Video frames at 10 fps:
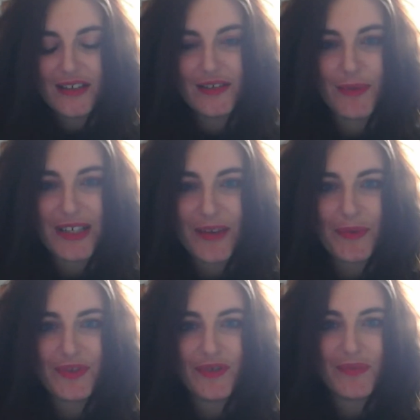what
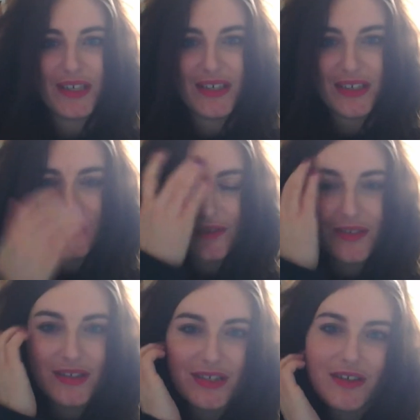happened to me
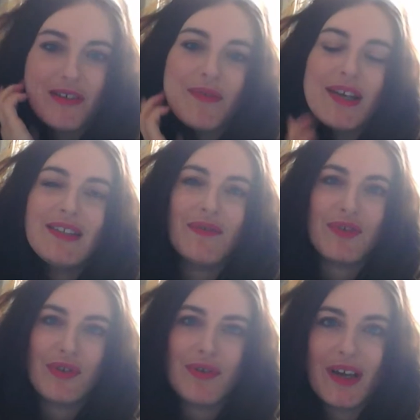was right
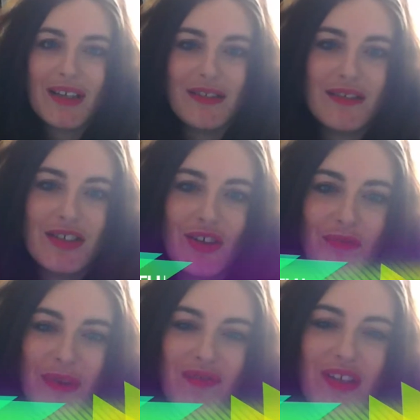after I
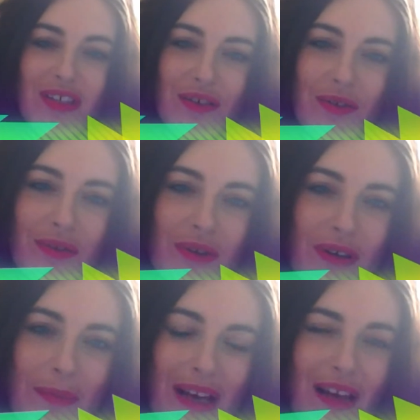shot my video,
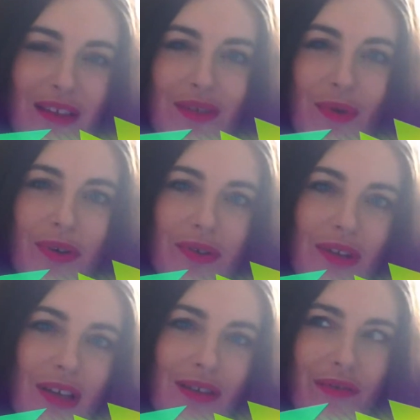my last
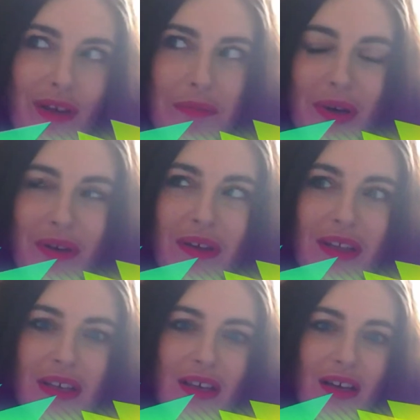one in November,
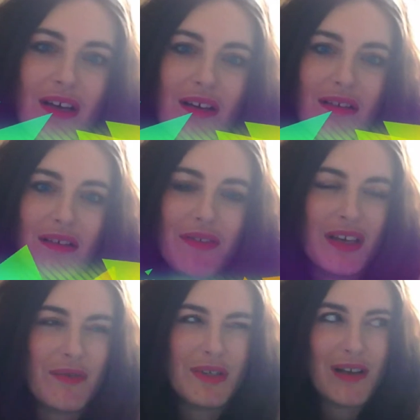I
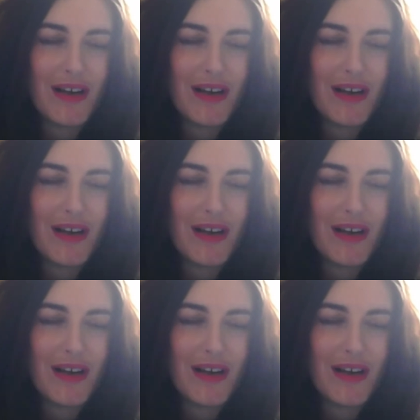think it was the